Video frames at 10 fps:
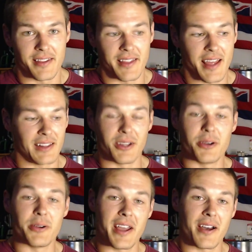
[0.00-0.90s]
that
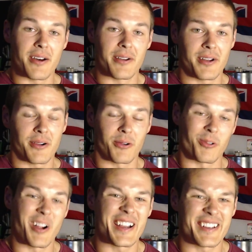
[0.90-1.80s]
low down,
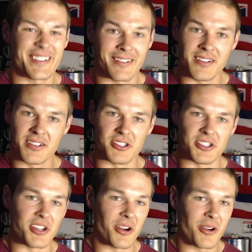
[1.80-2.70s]
rotten,
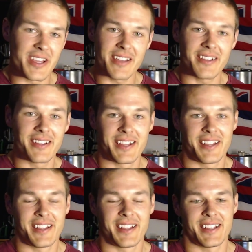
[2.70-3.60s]
dirty,
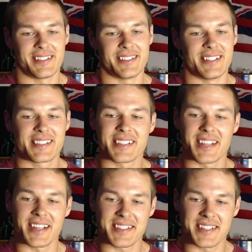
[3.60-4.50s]

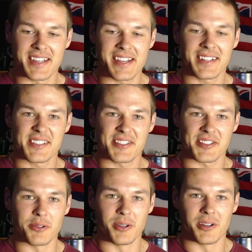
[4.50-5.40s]
disgusting
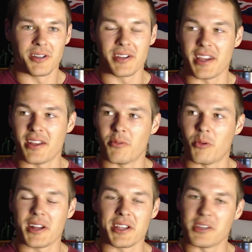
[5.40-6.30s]
school in
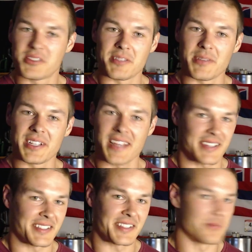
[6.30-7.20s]
what used to be
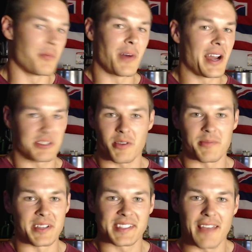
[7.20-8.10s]
Texas, but might as well
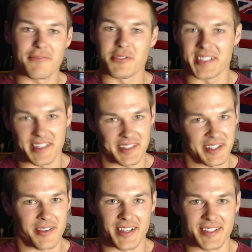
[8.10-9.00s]
be San
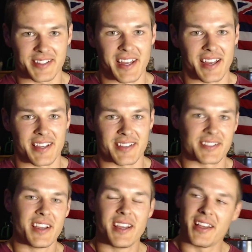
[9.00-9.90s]
Francisco these days.
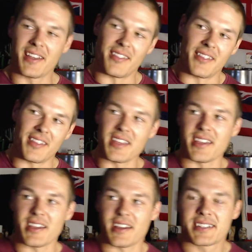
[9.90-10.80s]

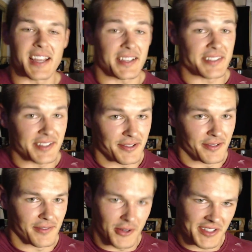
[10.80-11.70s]
The Texas
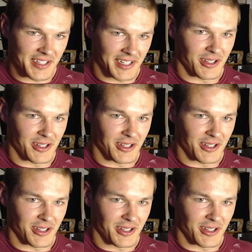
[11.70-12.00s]
University